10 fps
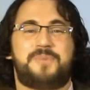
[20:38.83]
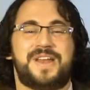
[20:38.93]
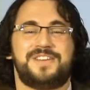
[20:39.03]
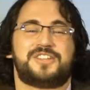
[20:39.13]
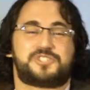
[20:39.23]

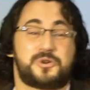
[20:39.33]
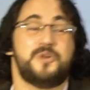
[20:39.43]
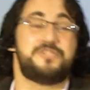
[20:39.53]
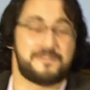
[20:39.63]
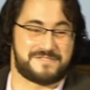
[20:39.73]
But the
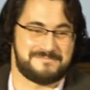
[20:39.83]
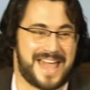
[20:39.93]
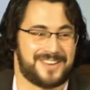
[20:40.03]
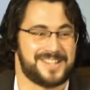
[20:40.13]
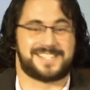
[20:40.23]
truth of the
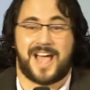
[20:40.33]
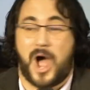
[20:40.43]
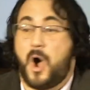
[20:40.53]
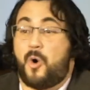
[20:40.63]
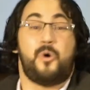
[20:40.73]
matter is
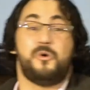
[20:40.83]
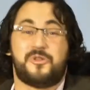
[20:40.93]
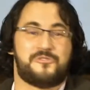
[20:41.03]
all